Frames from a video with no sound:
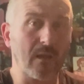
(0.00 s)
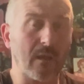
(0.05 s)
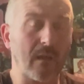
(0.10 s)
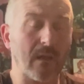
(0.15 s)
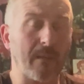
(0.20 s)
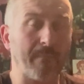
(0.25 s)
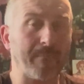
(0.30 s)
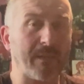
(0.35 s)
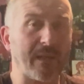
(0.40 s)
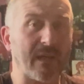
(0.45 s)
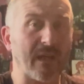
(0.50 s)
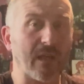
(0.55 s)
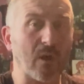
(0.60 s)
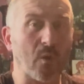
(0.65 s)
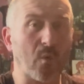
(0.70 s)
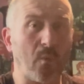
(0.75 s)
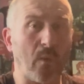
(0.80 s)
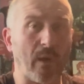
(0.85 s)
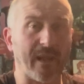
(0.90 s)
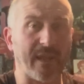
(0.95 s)
it being
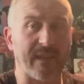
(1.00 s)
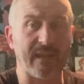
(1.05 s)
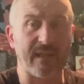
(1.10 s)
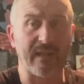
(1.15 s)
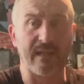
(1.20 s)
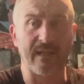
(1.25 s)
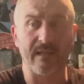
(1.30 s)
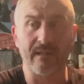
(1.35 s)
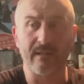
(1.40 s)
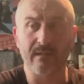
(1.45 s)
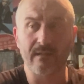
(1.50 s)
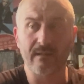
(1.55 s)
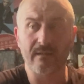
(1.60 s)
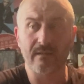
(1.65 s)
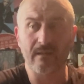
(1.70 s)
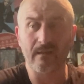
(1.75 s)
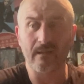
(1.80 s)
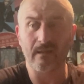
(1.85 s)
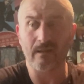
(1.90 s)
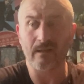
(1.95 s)
quite the,
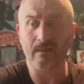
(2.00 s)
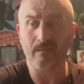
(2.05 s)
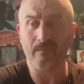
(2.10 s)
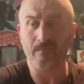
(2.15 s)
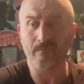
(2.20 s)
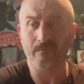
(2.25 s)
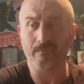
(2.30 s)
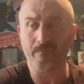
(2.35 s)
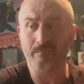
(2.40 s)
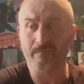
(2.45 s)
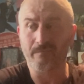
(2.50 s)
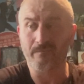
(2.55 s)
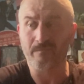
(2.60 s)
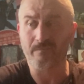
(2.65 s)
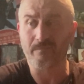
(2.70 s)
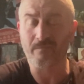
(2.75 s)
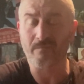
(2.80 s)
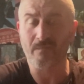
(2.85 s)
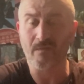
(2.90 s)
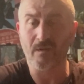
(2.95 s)

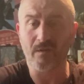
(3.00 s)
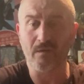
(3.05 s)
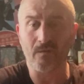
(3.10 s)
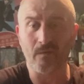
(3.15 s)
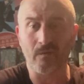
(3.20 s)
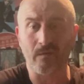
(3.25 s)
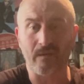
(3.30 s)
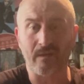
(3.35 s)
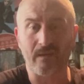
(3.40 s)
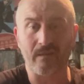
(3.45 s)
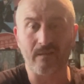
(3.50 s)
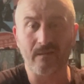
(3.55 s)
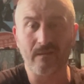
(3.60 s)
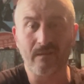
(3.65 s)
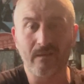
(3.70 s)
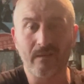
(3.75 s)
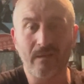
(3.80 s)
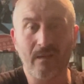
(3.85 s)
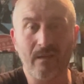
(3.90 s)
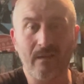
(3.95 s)
the
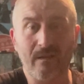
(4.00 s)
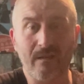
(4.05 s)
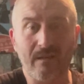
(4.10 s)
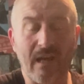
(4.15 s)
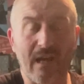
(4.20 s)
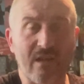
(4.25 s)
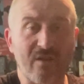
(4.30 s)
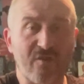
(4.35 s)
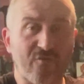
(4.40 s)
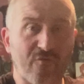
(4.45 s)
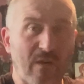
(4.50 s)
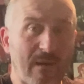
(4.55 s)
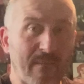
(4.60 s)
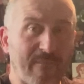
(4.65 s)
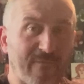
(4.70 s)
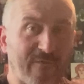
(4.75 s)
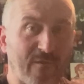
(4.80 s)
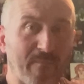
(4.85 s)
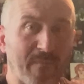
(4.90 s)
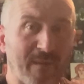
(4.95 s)
cash grab
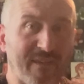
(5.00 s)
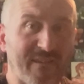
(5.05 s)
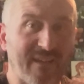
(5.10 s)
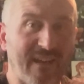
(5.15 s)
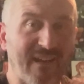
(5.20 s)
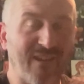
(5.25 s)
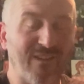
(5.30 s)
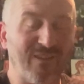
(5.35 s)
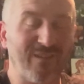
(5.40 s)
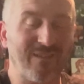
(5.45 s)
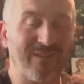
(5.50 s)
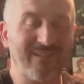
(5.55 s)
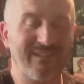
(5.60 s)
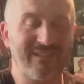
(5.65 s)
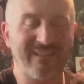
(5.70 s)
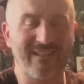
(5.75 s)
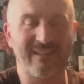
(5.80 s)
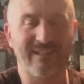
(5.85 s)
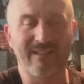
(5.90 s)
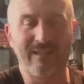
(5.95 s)
for Mattel,
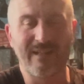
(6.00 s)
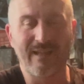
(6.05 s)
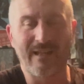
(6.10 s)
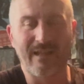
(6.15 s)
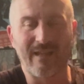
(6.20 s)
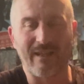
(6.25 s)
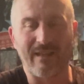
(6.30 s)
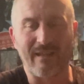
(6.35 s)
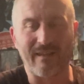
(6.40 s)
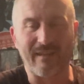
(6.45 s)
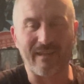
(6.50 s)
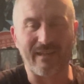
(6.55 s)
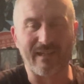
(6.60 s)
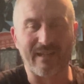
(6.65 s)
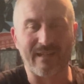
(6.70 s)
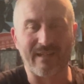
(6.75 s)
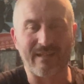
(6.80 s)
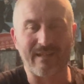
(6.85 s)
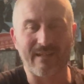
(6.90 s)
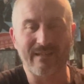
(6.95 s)

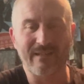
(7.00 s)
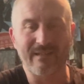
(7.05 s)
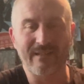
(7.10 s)
the